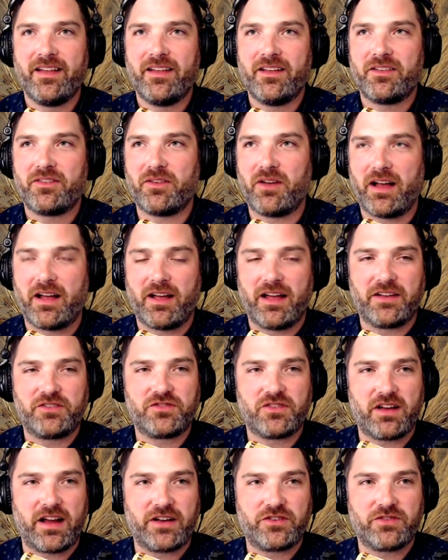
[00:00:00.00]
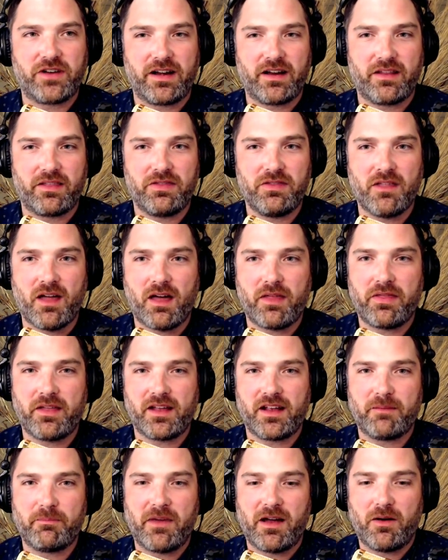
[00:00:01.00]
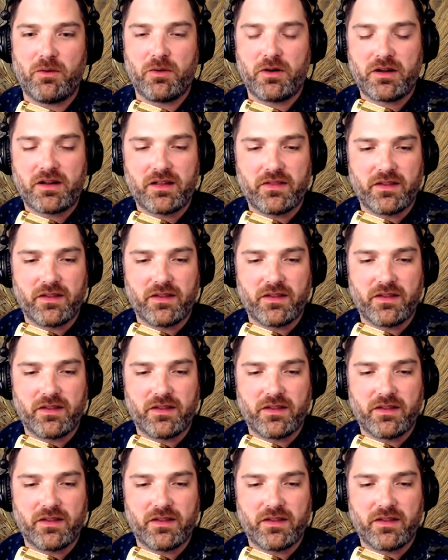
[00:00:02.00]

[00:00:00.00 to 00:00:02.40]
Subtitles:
so I try to not think about work,